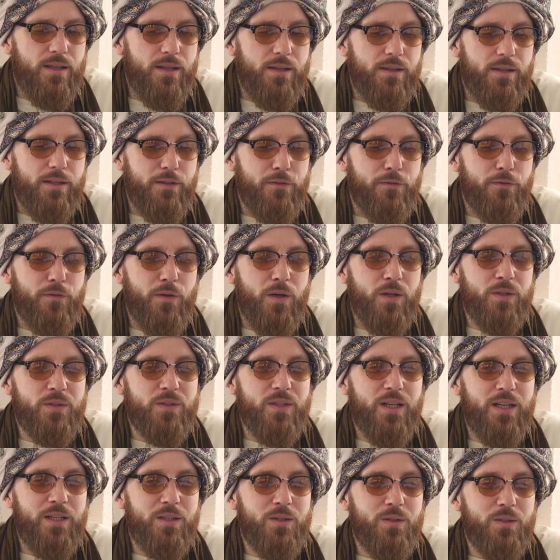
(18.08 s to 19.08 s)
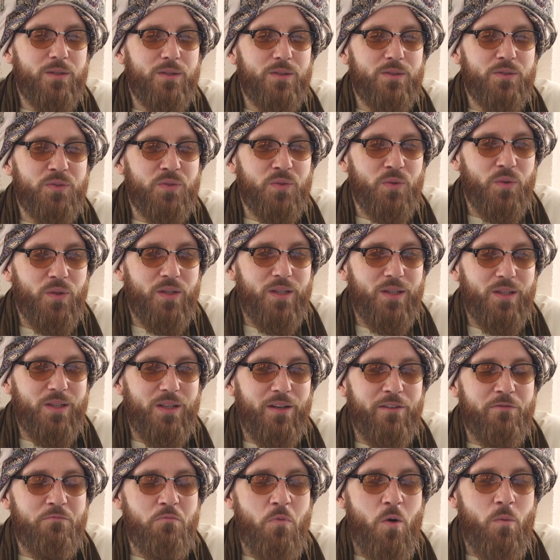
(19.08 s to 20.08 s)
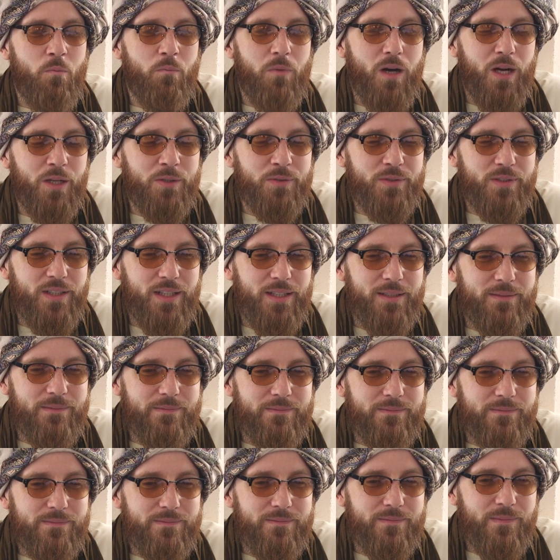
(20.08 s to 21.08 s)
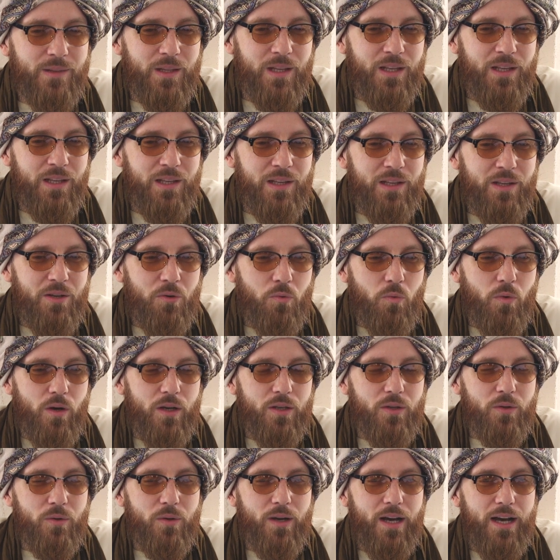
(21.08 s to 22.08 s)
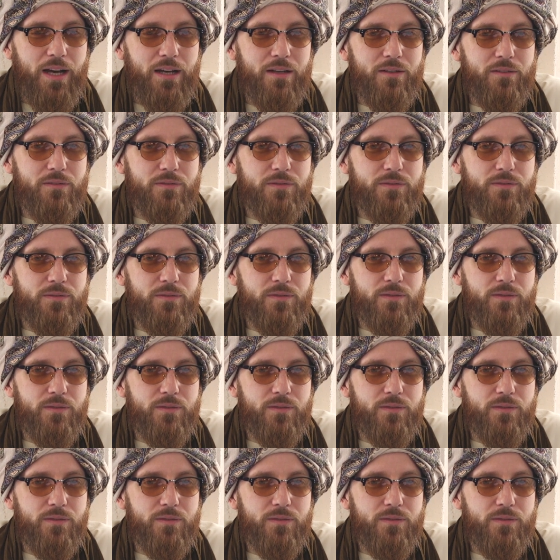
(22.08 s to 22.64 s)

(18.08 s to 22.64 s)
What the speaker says: the fertile soil of Mombasa, where you have